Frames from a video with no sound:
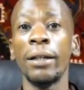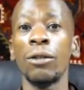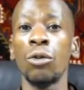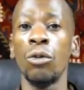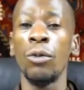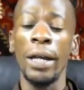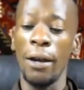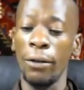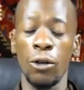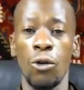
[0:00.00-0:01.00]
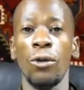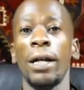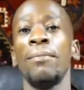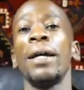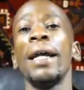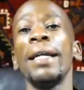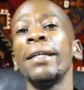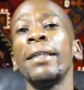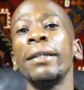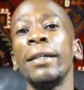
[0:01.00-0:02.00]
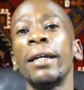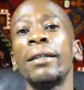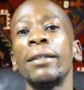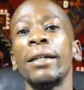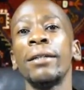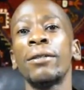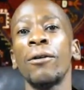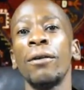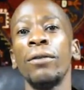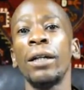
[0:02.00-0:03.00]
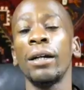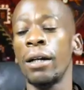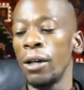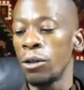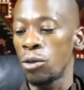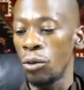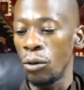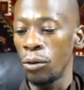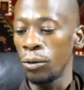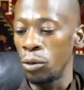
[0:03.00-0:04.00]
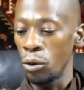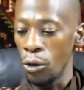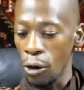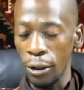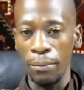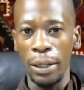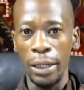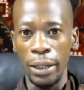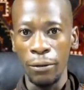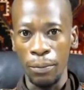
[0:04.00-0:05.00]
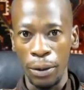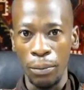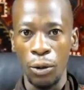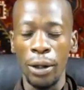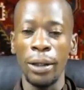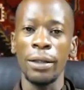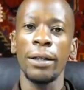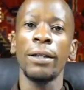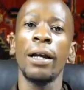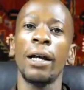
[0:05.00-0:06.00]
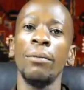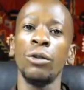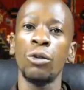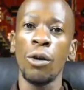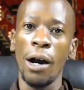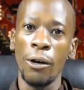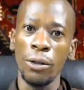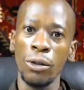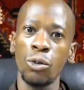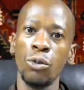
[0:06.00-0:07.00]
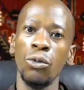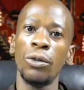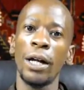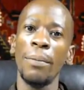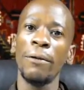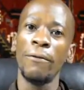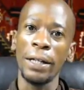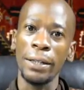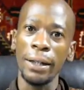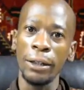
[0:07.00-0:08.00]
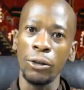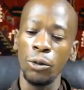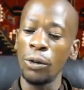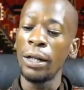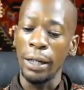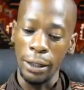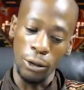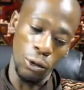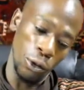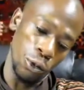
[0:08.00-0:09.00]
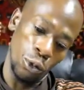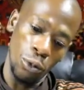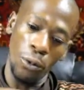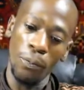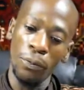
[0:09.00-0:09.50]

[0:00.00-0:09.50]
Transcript: So we haven't rolled up anything yet here in South Africa. So do not believe people when they say they are coming to your houses to come and vaccinate you. It is not true.